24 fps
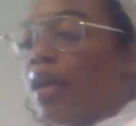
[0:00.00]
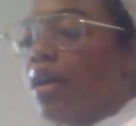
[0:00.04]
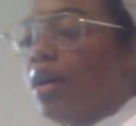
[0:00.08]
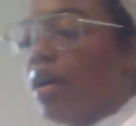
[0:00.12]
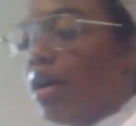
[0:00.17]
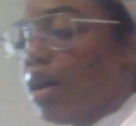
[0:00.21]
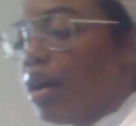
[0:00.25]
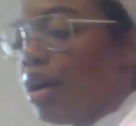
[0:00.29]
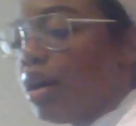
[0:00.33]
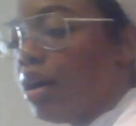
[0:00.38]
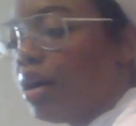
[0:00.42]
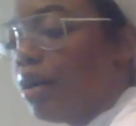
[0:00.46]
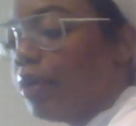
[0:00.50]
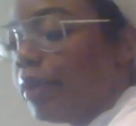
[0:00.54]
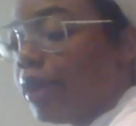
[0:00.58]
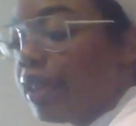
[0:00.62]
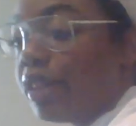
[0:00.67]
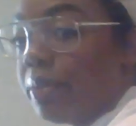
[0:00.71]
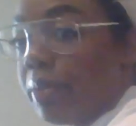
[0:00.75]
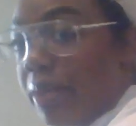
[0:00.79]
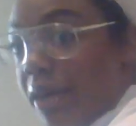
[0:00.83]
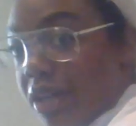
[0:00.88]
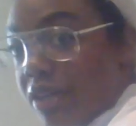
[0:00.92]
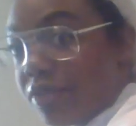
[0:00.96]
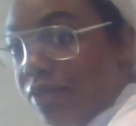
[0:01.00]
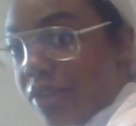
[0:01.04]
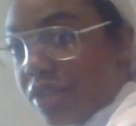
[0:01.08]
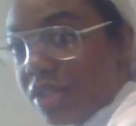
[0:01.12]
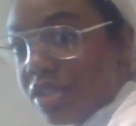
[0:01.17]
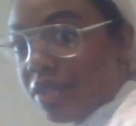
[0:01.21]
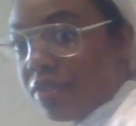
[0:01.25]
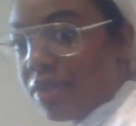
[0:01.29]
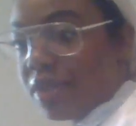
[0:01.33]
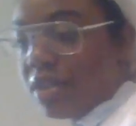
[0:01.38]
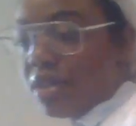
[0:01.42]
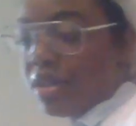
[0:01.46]
and the
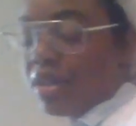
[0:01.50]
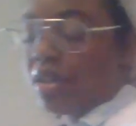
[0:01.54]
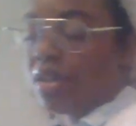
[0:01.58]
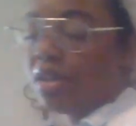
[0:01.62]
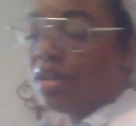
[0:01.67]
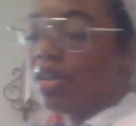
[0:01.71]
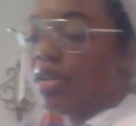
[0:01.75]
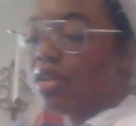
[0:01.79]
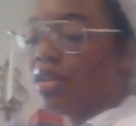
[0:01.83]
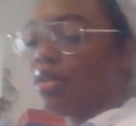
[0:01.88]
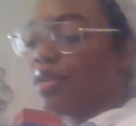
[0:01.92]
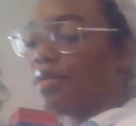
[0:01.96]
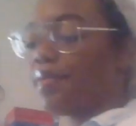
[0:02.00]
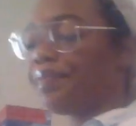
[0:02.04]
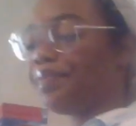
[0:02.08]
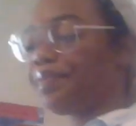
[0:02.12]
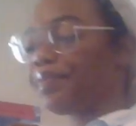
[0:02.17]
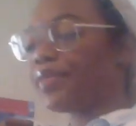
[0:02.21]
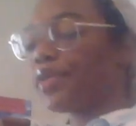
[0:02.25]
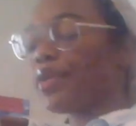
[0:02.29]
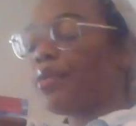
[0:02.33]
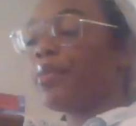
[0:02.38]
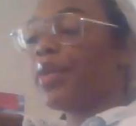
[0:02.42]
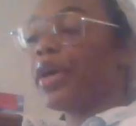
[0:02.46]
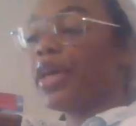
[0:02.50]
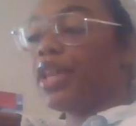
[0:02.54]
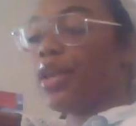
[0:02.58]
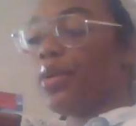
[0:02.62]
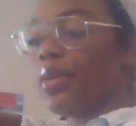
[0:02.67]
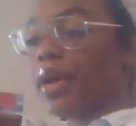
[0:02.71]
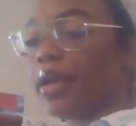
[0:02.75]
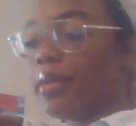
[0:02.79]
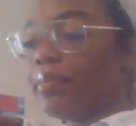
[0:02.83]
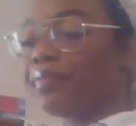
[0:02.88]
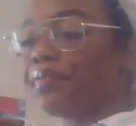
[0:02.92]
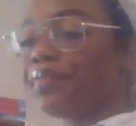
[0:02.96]
benefits of it. But
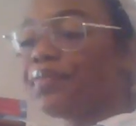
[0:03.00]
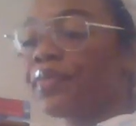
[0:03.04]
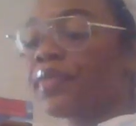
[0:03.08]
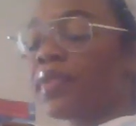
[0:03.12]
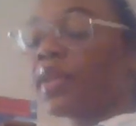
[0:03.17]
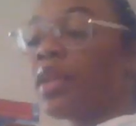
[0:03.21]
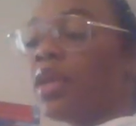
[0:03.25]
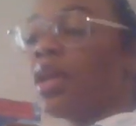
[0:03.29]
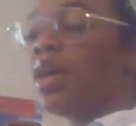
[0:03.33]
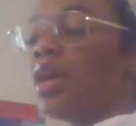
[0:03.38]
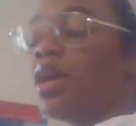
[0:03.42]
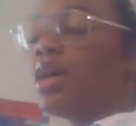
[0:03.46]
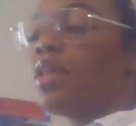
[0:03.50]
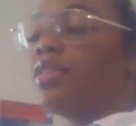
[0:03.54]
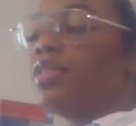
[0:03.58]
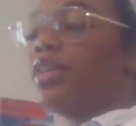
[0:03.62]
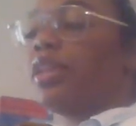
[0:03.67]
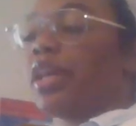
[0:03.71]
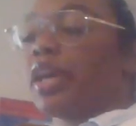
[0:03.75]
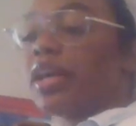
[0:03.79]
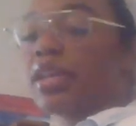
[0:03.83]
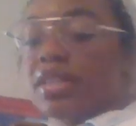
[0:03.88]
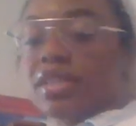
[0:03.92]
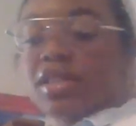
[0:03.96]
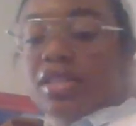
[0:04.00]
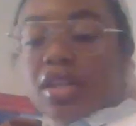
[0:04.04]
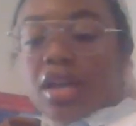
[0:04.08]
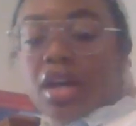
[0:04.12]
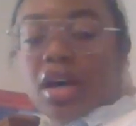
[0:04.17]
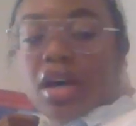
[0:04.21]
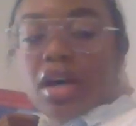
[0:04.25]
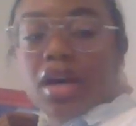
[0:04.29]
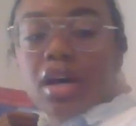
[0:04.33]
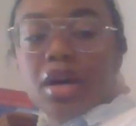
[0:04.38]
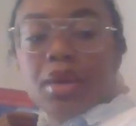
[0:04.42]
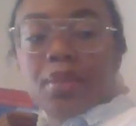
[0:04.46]
anyway, the next
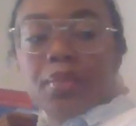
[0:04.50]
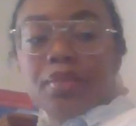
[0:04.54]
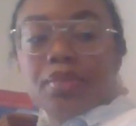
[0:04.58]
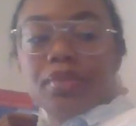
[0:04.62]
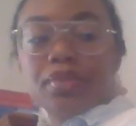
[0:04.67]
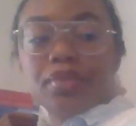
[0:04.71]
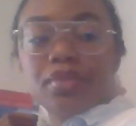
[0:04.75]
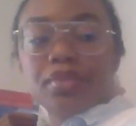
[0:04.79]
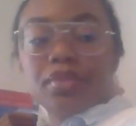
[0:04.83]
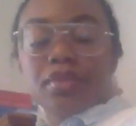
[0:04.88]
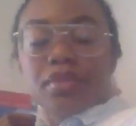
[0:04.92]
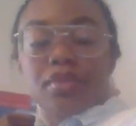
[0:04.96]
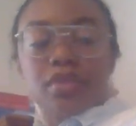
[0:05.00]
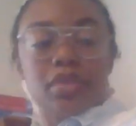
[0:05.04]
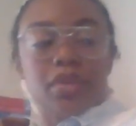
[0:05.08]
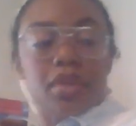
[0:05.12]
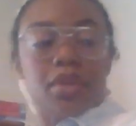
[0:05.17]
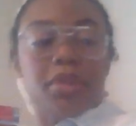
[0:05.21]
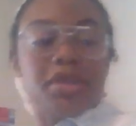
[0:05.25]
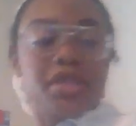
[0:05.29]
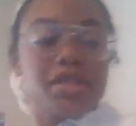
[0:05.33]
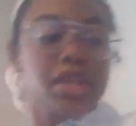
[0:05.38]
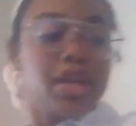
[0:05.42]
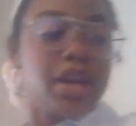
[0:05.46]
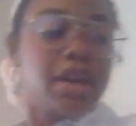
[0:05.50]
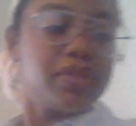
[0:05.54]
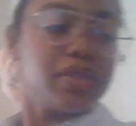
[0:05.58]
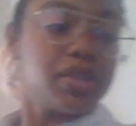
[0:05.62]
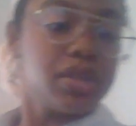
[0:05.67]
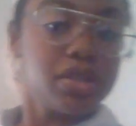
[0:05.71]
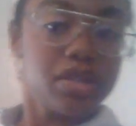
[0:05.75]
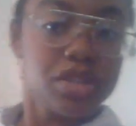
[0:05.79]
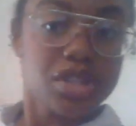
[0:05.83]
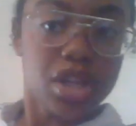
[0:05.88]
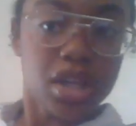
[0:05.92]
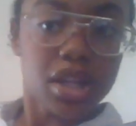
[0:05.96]
let me see, I have
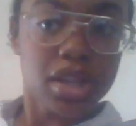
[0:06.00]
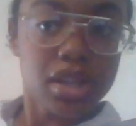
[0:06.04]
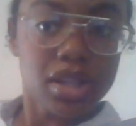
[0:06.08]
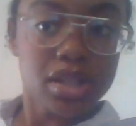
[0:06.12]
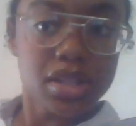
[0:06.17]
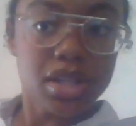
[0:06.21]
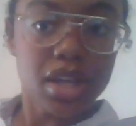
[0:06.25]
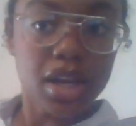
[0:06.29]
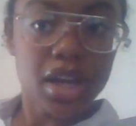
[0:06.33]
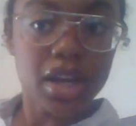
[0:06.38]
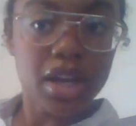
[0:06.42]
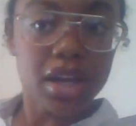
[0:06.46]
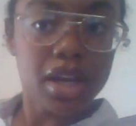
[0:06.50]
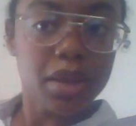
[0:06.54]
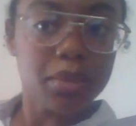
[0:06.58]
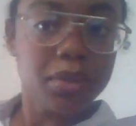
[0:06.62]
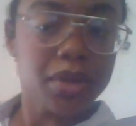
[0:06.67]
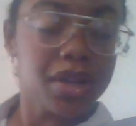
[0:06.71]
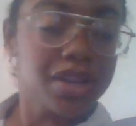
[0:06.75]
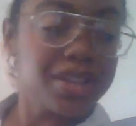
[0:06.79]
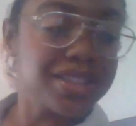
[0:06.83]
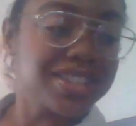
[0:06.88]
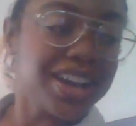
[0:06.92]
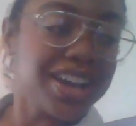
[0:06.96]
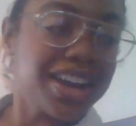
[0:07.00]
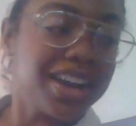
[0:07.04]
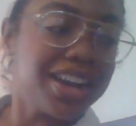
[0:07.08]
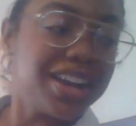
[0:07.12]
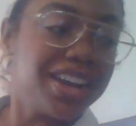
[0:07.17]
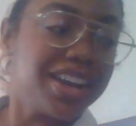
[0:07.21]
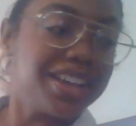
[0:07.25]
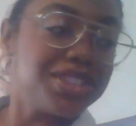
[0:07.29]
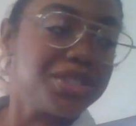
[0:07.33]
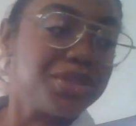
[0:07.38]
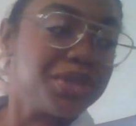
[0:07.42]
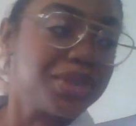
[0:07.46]
to check the time, because
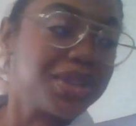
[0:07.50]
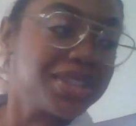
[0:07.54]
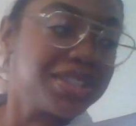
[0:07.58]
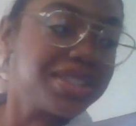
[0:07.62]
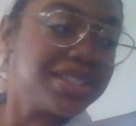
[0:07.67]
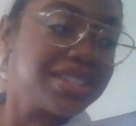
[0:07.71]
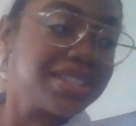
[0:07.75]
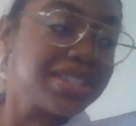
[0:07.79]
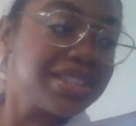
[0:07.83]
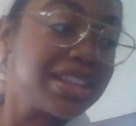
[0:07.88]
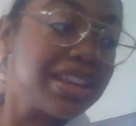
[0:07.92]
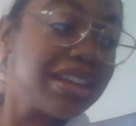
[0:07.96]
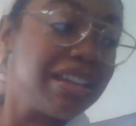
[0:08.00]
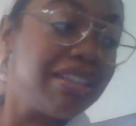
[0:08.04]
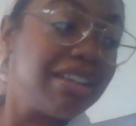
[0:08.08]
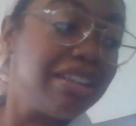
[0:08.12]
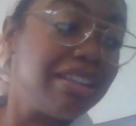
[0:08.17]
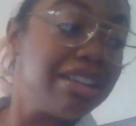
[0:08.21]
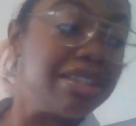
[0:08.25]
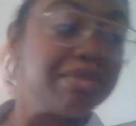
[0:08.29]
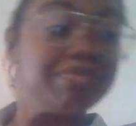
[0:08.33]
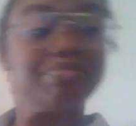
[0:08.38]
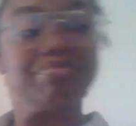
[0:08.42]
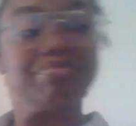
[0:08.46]
as you can see,